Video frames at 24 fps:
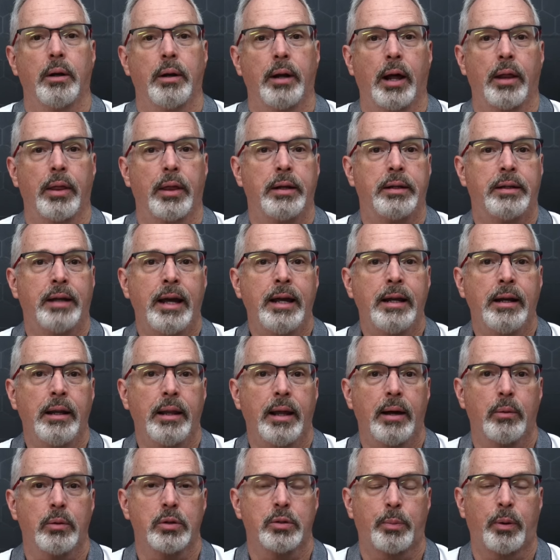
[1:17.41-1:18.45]
Now the data
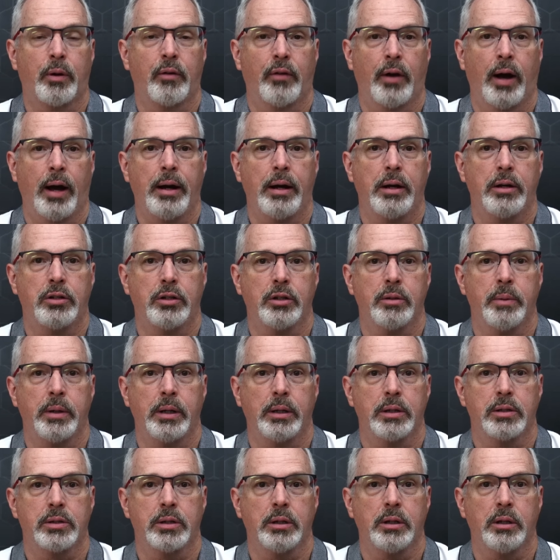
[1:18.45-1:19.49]
that was provided to me,
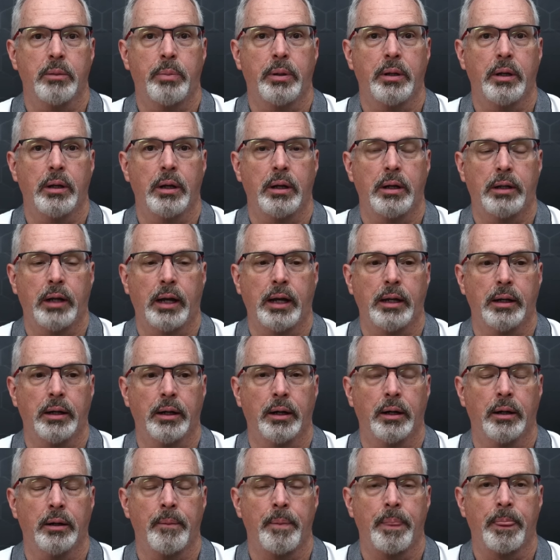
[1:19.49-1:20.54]
this independent
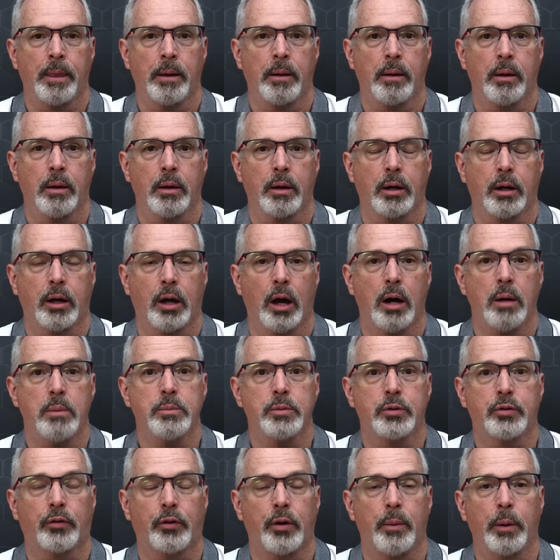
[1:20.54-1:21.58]
data,
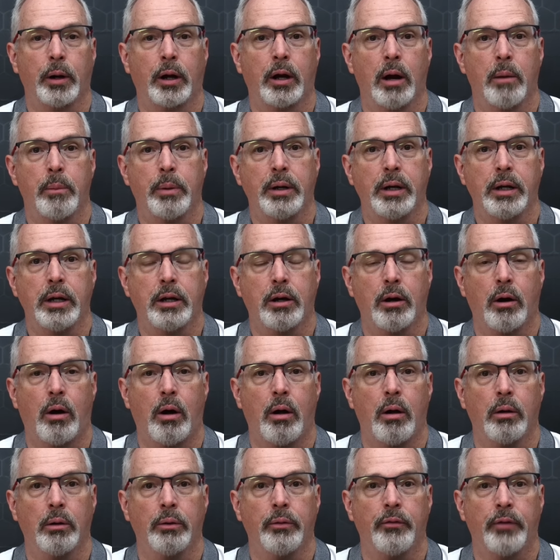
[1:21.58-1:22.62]
comes from a company
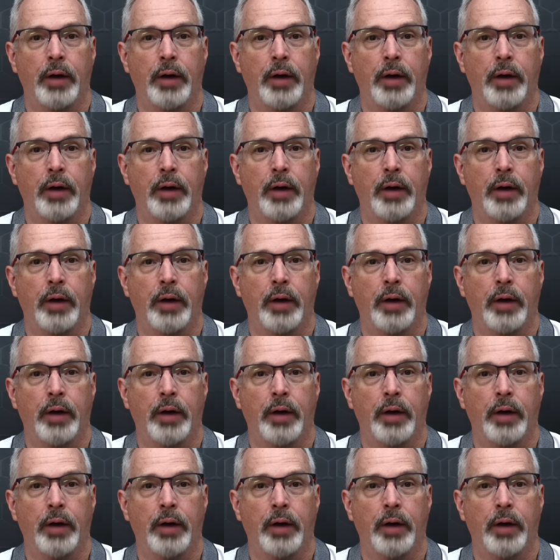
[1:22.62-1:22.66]
called